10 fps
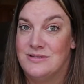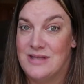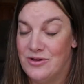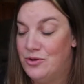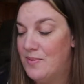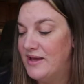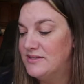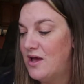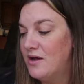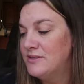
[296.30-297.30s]
sell you my
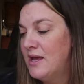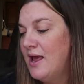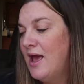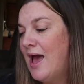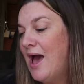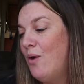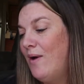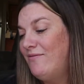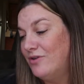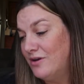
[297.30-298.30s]
socks.
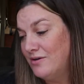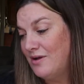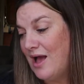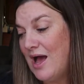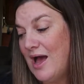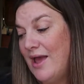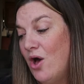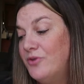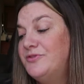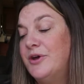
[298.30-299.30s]
However, I
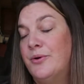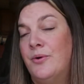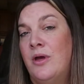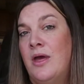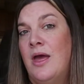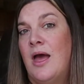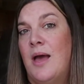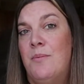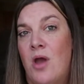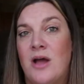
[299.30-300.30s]
also
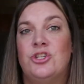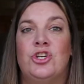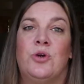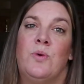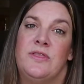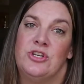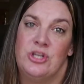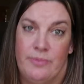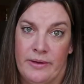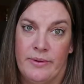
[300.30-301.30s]
am not sure what the
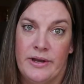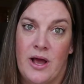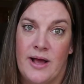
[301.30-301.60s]
shipping would